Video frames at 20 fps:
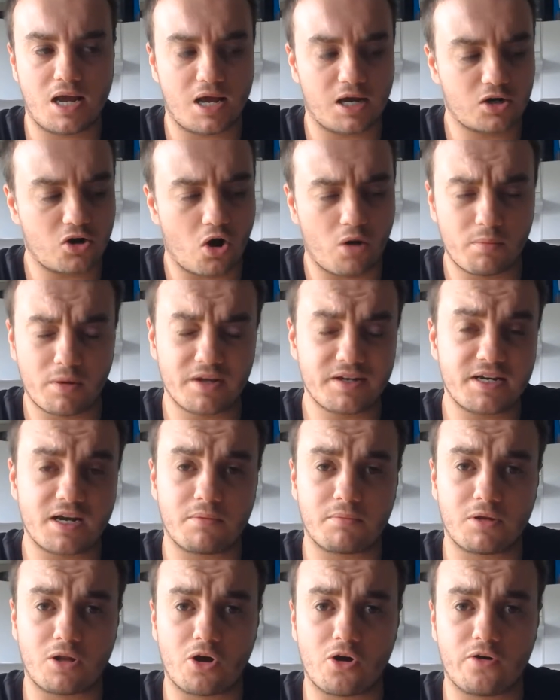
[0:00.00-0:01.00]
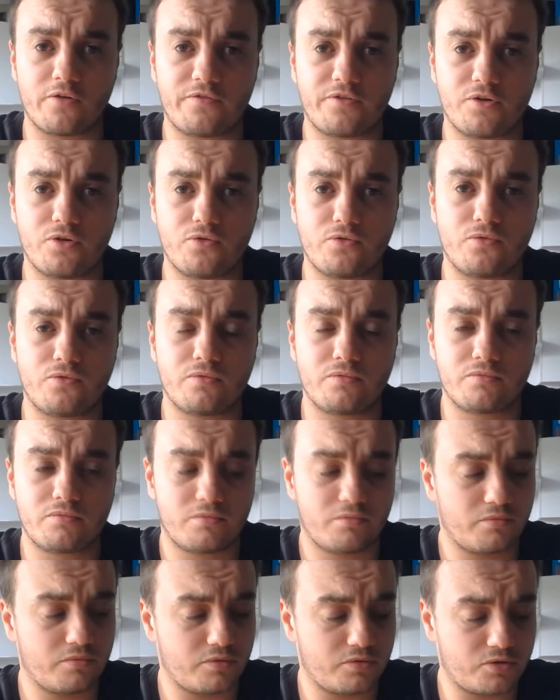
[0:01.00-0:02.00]
Comment down below if you
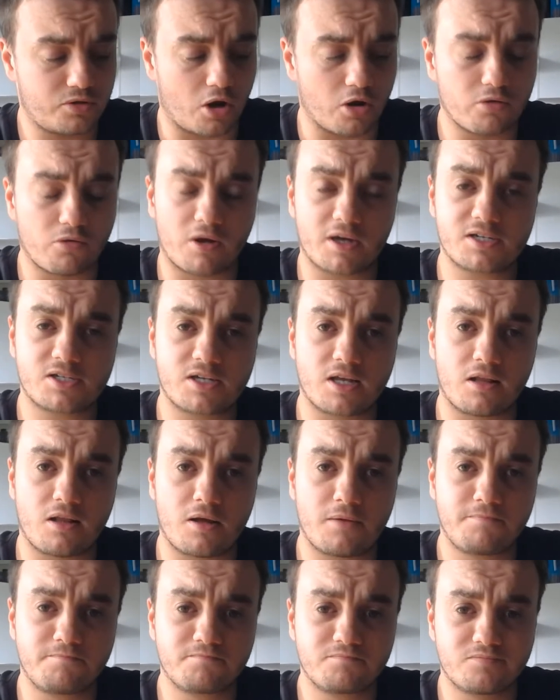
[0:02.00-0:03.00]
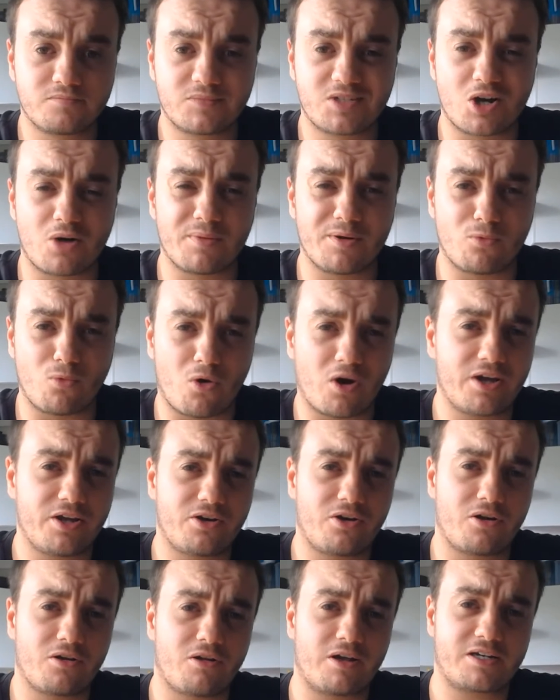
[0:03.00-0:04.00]
don't like Stella. Tell me why you
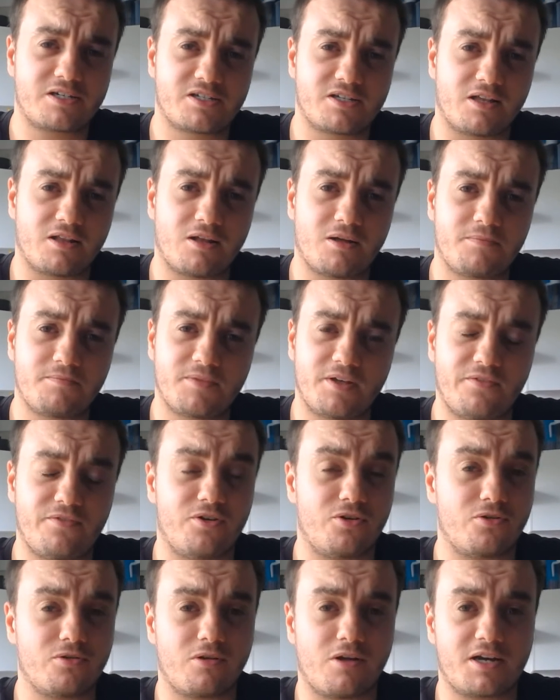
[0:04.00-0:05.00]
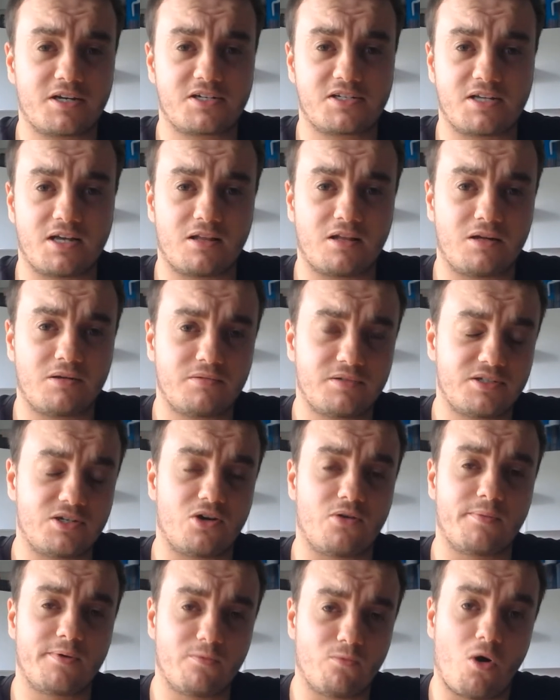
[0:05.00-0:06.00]
don't like Stella. If you do like Stella,
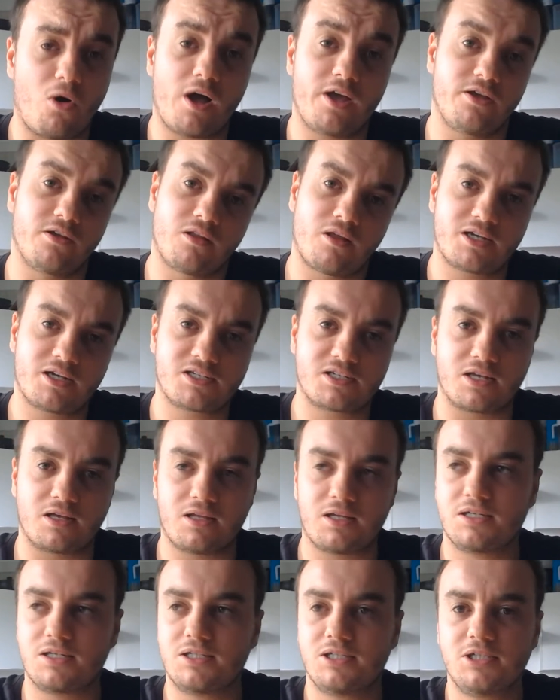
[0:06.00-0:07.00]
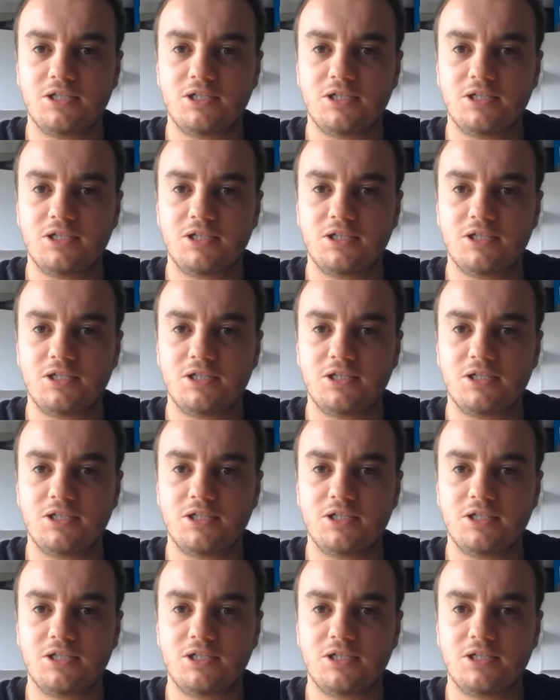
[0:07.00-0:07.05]
tell me why you like Stella.